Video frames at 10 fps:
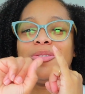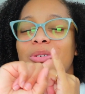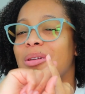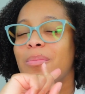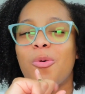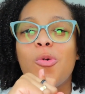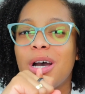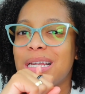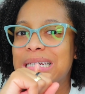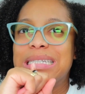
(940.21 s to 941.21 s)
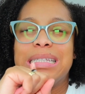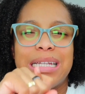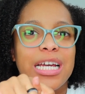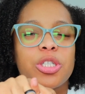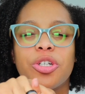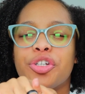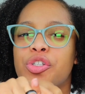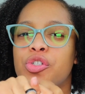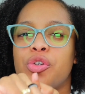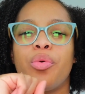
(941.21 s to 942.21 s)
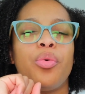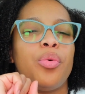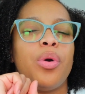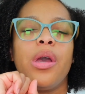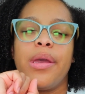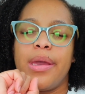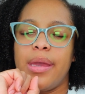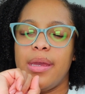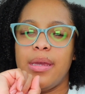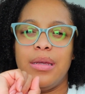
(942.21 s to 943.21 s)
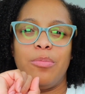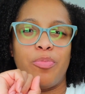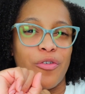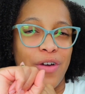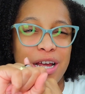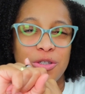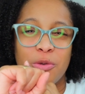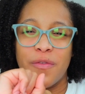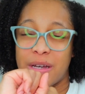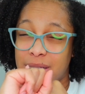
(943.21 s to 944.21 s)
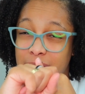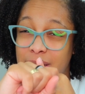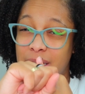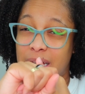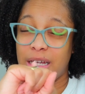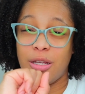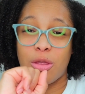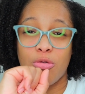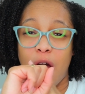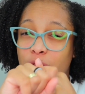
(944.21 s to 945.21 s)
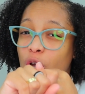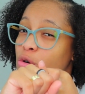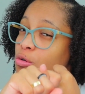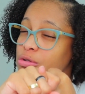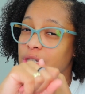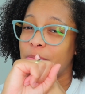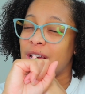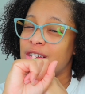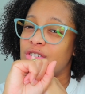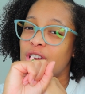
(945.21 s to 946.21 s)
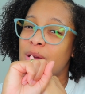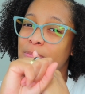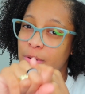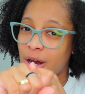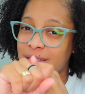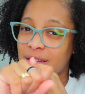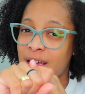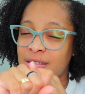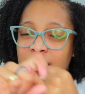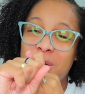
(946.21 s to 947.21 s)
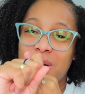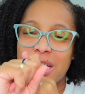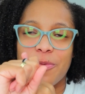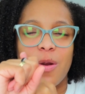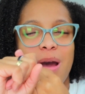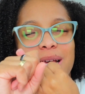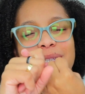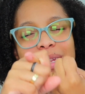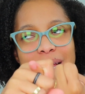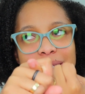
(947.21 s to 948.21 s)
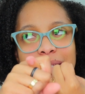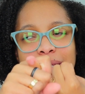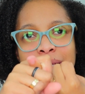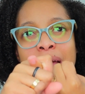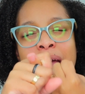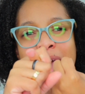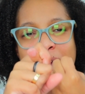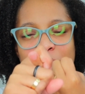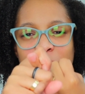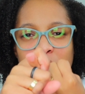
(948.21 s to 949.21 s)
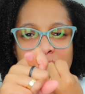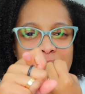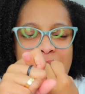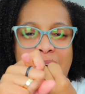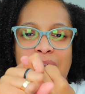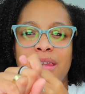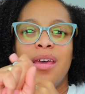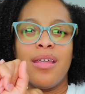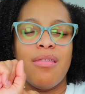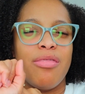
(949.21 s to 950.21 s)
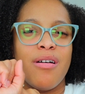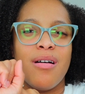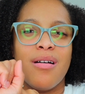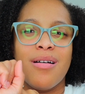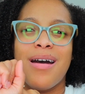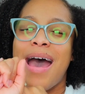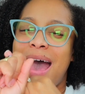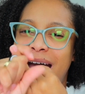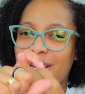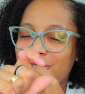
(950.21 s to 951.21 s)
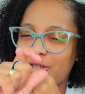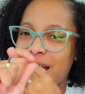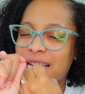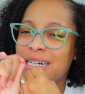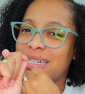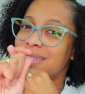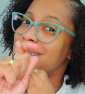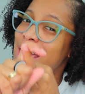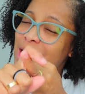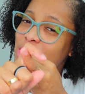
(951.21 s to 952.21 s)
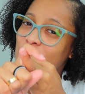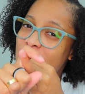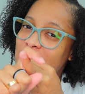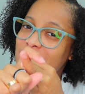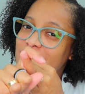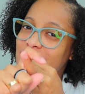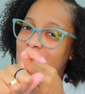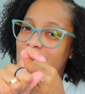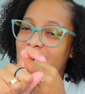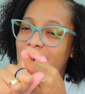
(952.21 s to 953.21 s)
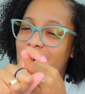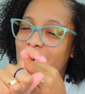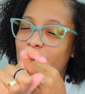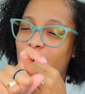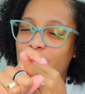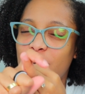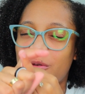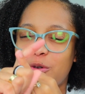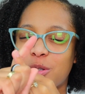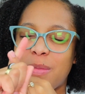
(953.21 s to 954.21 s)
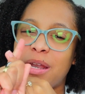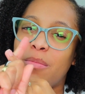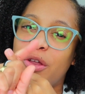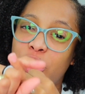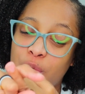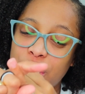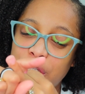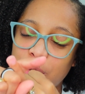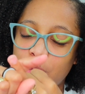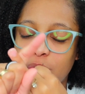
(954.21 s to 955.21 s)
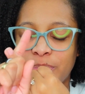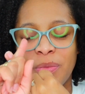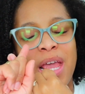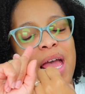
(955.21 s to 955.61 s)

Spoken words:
number 1, it's electric, so it provides you with consistent heat throughout the whole deep conditioning process. So it requires less effort than the hand dryer attachment option, which was my number 3 tool.